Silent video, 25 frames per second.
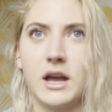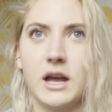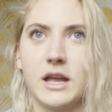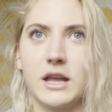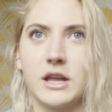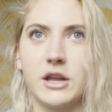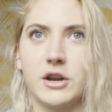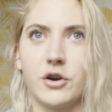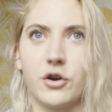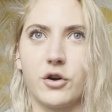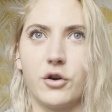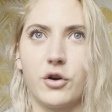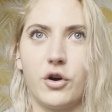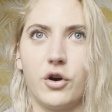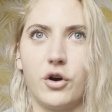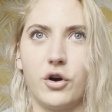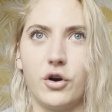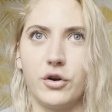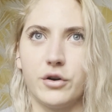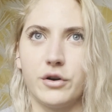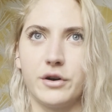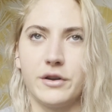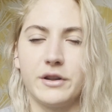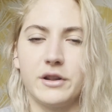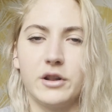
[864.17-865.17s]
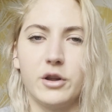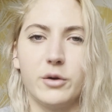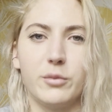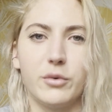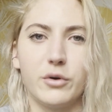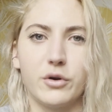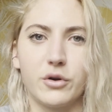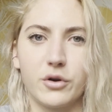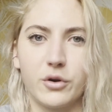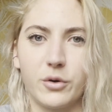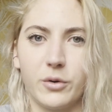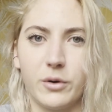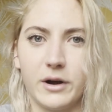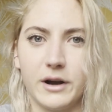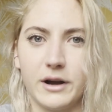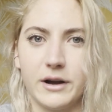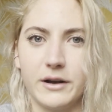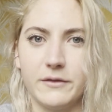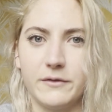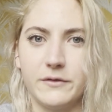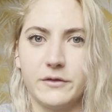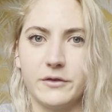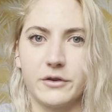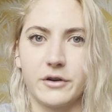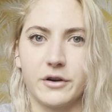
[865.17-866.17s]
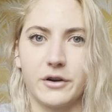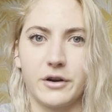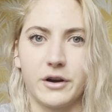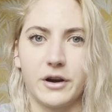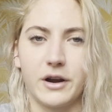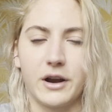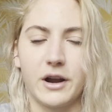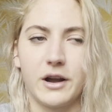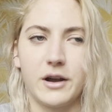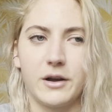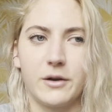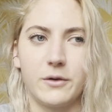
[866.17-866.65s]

you know, on Le Bon Coin for